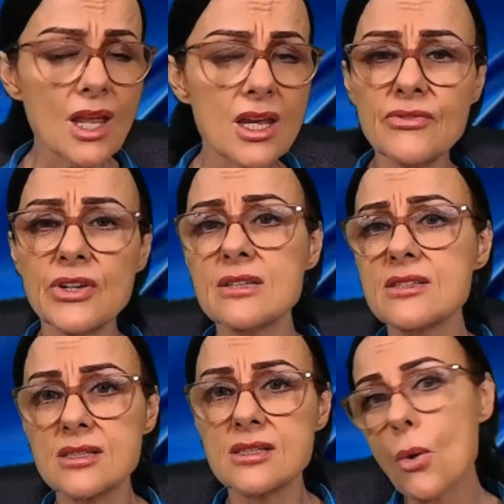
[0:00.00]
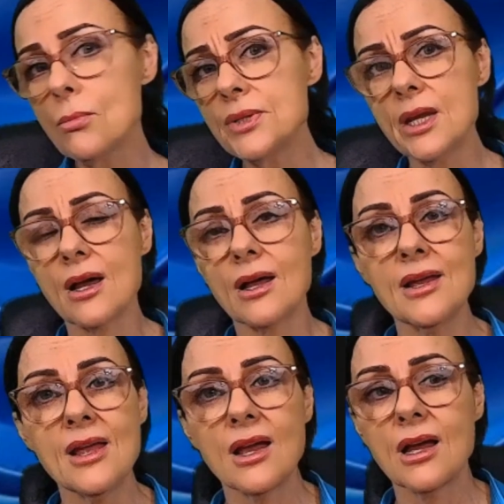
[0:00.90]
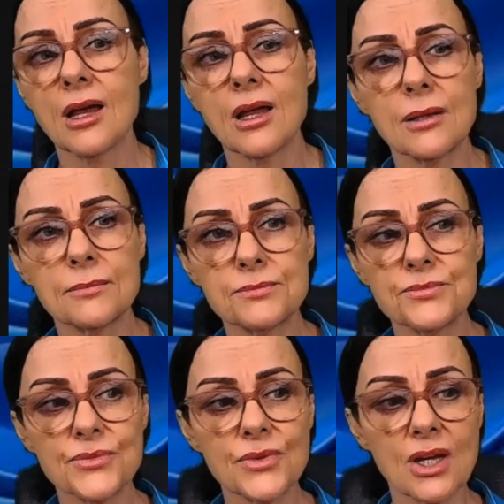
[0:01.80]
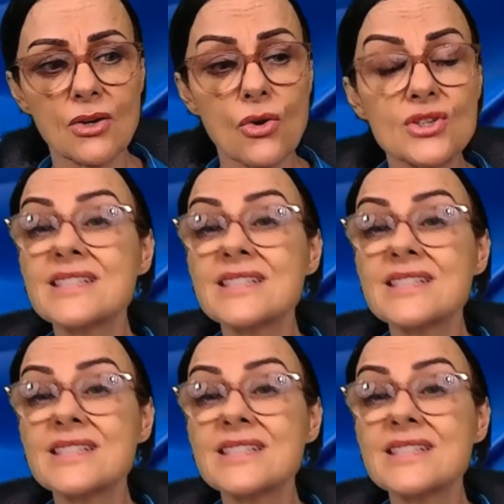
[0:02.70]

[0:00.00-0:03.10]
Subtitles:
even insomnia, or